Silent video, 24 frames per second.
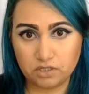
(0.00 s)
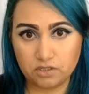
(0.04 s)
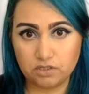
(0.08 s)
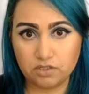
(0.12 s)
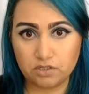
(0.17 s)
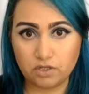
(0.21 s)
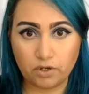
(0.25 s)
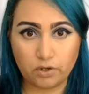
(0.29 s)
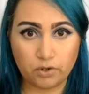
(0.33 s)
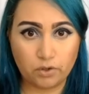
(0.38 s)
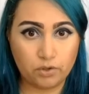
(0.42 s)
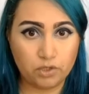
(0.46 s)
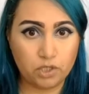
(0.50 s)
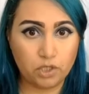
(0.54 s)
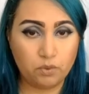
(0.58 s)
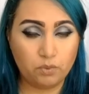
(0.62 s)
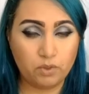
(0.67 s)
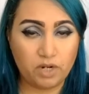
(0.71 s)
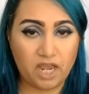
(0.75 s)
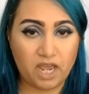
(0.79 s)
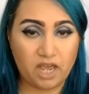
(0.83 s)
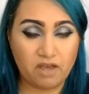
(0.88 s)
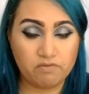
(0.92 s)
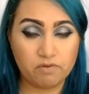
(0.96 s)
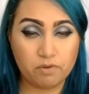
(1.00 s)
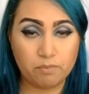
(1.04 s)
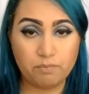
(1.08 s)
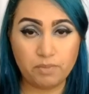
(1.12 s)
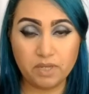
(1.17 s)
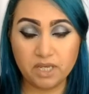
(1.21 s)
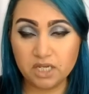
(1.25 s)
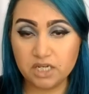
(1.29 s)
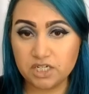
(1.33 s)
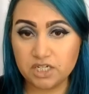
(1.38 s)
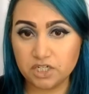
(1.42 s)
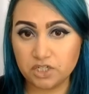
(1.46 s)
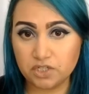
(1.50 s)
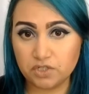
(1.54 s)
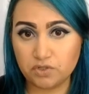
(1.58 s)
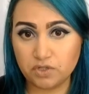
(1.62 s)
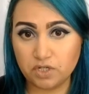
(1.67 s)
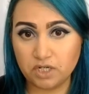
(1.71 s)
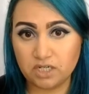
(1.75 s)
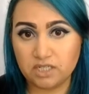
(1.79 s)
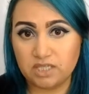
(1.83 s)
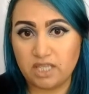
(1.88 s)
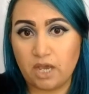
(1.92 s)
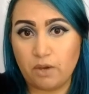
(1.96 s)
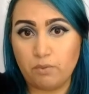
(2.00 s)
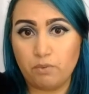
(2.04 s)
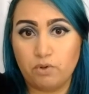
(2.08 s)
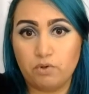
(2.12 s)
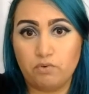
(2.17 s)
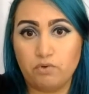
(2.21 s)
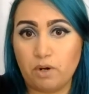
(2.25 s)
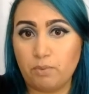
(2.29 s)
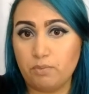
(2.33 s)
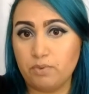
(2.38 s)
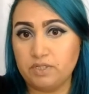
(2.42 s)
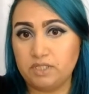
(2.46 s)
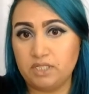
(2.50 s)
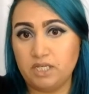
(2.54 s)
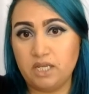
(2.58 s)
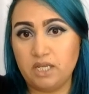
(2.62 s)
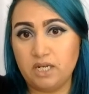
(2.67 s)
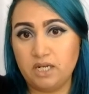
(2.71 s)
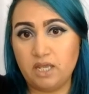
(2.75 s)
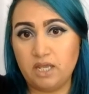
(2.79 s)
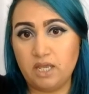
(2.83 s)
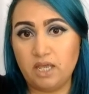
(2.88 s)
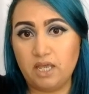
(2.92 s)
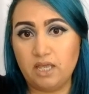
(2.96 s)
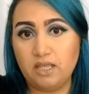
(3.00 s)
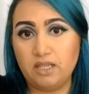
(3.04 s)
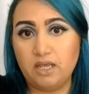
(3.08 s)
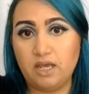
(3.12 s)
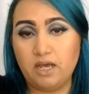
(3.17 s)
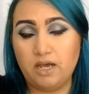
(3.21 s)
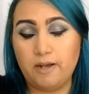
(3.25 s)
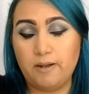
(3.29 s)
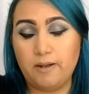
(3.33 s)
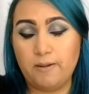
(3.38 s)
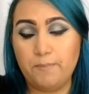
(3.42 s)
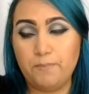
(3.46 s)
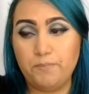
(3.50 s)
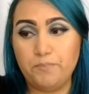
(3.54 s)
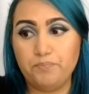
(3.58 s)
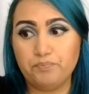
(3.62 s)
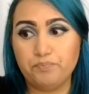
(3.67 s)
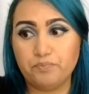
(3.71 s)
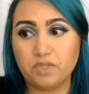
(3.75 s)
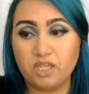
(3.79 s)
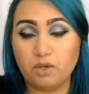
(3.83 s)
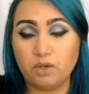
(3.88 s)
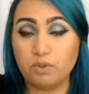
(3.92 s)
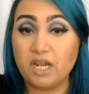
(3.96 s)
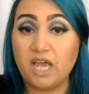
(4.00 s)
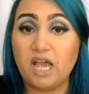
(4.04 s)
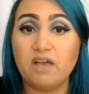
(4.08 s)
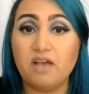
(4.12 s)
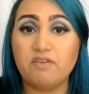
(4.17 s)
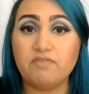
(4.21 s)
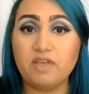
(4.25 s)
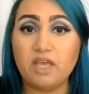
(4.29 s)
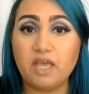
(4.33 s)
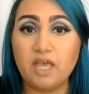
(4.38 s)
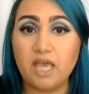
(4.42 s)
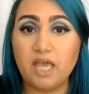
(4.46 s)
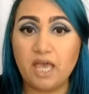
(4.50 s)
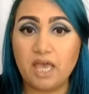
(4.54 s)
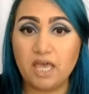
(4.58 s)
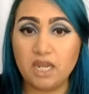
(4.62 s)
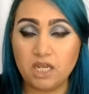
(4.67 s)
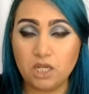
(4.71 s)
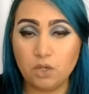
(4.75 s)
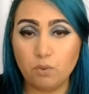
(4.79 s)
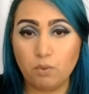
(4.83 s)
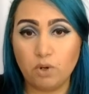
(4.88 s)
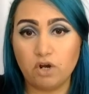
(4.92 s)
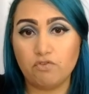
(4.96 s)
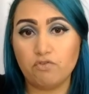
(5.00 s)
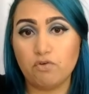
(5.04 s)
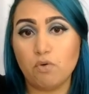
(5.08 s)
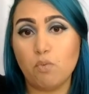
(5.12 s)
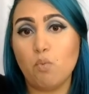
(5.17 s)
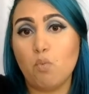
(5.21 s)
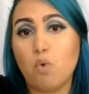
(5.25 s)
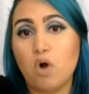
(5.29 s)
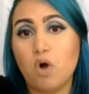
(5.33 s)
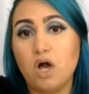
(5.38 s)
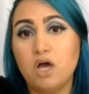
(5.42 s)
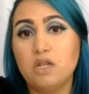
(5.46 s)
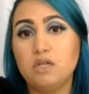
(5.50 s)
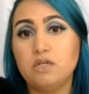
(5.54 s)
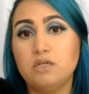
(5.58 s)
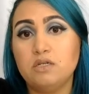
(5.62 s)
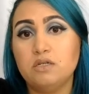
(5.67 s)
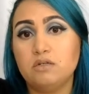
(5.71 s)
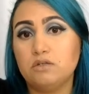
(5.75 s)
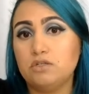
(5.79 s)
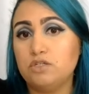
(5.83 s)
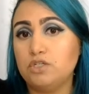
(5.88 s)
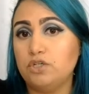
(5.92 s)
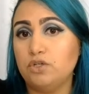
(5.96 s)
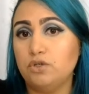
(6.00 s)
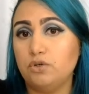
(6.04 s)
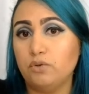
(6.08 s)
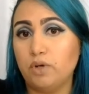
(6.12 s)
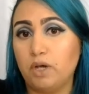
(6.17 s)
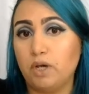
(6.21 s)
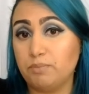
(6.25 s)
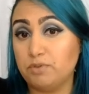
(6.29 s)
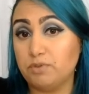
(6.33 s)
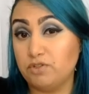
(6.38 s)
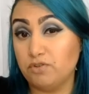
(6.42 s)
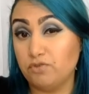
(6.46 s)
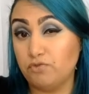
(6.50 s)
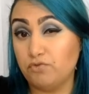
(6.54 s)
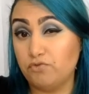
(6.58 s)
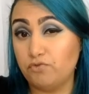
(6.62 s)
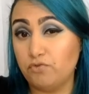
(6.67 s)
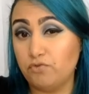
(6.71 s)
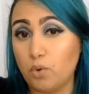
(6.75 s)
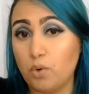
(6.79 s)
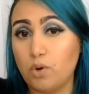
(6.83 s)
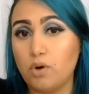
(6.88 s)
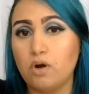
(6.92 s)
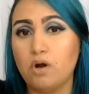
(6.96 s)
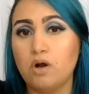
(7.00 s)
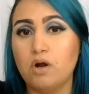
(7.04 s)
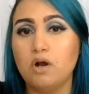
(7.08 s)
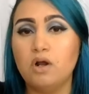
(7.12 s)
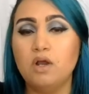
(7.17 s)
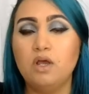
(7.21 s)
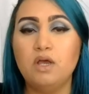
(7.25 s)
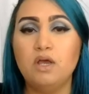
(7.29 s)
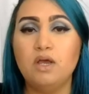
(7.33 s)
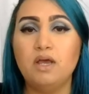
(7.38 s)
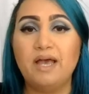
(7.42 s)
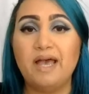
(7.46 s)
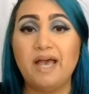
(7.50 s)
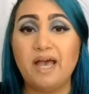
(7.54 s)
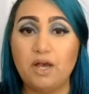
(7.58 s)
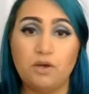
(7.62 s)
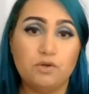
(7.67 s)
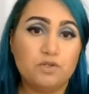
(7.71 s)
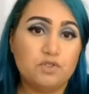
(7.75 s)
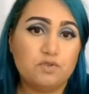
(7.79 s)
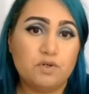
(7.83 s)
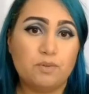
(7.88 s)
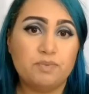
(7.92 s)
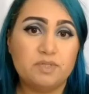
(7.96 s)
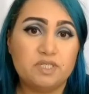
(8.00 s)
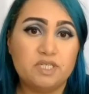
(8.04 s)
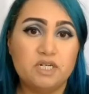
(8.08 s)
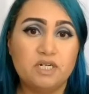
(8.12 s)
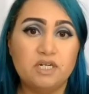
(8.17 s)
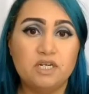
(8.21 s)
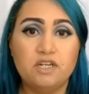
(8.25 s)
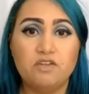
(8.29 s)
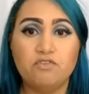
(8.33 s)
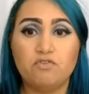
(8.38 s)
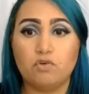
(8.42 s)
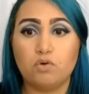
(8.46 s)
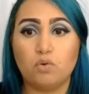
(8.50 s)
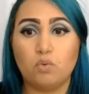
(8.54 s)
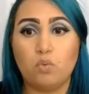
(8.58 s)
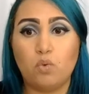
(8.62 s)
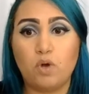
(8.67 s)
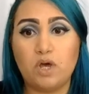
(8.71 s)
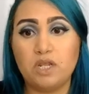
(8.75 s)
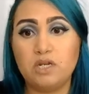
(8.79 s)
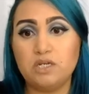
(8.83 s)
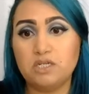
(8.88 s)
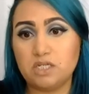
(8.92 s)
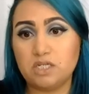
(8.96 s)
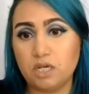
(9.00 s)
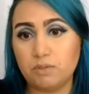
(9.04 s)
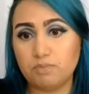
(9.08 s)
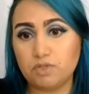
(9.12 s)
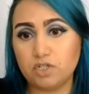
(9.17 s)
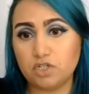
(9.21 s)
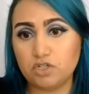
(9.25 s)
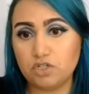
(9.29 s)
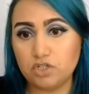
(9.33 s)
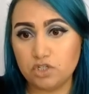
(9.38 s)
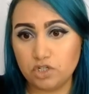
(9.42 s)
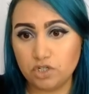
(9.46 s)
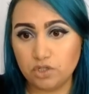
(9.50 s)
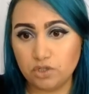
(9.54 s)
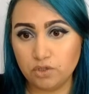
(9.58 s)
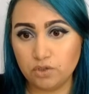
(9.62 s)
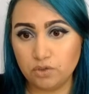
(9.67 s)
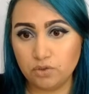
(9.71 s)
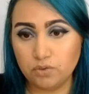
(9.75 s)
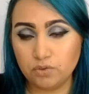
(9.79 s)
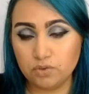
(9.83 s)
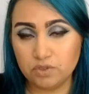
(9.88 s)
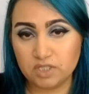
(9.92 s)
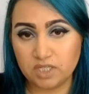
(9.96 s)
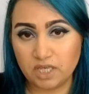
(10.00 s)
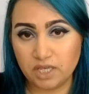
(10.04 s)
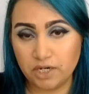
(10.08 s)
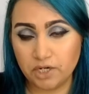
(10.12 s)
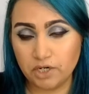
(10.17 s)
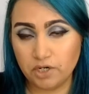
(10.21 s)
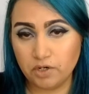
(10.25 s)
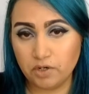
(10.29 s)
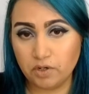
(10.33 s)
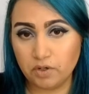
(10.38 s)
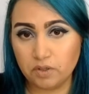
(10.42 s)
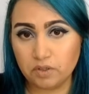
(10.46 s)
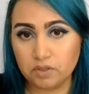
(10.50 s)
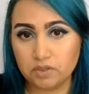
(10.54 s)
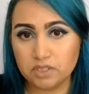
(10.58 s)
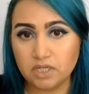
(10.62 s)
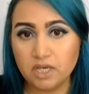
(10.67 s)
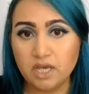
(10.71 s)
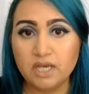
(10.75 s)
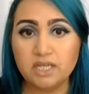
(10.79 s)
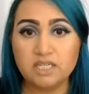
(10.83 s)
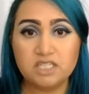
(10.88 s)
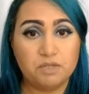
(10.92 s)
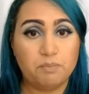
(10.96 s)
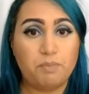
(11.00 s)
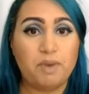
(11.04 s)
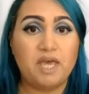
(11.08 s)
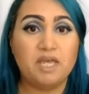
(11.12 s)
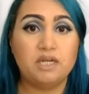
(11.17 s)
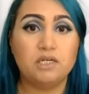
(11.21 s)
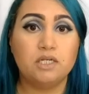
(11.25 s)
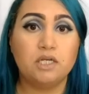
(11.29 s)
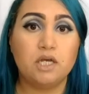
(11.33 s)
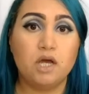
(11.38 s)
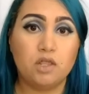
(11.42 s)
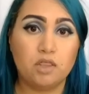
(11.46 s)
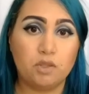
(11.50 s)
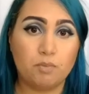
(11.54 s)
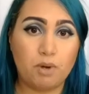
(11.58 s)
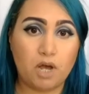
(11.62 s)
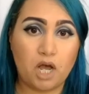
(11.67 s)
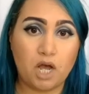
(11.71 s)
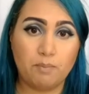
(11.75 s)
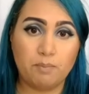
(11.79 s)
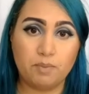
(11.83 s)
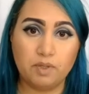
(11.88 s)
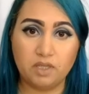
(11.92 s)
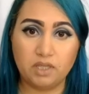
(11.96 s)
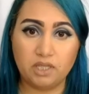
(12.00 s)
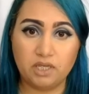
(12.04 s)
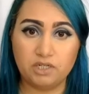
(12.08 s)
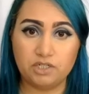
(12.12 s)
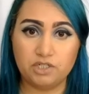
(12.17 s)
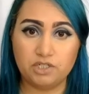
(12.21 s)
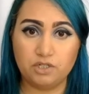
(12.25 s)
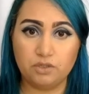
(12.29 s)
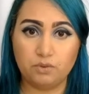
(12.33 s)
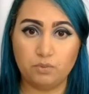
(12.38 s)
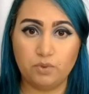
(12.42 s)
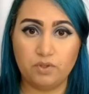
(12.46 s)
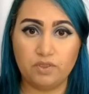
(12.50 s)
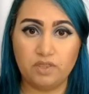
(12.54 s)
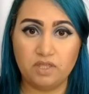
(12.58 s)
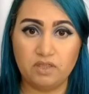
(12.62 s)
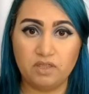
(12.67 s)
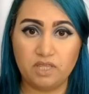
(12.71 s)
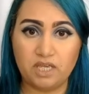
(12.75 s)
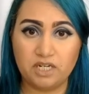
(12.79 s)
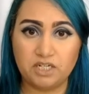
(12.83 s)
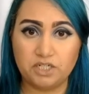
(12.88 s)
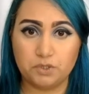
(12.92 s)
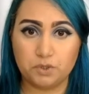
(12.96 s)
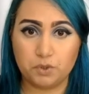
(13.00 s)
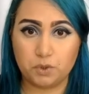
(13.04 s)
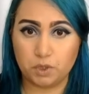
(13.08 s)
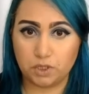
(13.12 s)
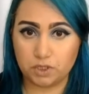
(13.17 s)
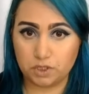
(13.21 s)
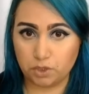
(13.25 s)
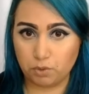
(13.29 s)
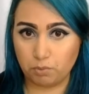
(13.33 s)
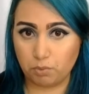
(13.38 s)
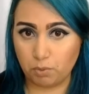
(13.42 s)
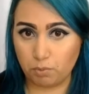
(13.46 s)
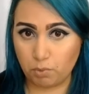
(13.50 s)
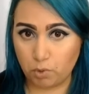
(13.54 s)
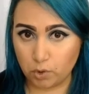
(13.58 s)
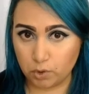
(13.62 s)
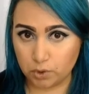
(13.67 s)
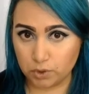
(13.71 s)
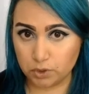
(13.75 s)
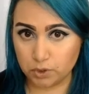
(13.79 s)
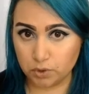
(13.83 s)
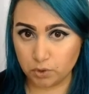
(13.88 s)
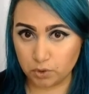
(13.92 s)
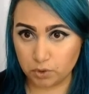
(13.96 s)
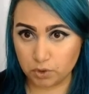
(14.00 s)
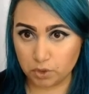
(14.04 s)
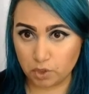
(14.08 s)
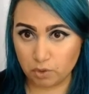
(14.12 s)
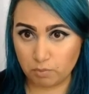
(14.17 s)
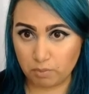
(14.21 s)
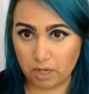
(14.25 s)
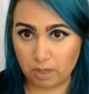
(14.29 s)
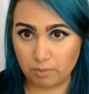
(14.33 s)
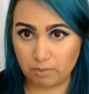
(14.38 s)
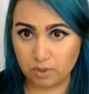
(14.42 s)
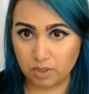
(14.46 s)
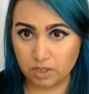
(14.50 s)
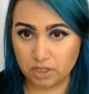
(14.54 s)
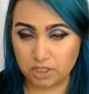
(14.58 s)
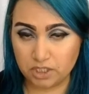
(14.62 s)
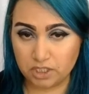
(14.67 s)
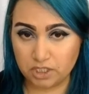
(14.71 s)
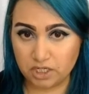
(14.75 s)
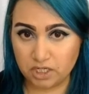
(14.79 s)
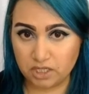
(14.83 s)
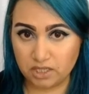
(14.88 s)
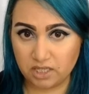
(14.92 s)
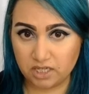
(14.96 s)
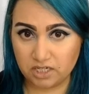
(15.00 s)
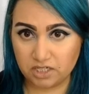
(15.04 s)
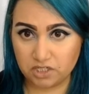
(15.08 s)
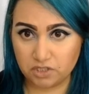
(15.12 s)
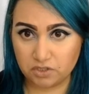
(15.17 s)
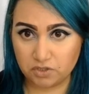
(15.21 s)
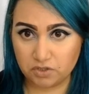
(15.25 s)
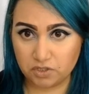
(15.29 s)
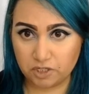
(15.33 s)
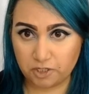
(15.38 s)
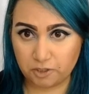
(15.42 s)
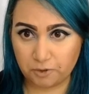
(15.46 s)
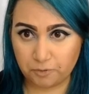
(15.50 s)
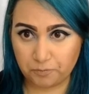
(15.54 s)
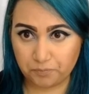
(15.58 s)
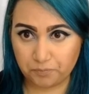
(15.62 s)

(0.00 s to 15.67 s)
So you would have a big district that would represent, that would have anywhere from 1 to up to 4 House representative, or 1 to up to 2 senators, depending on the population within that district, so proportional to the population in that district.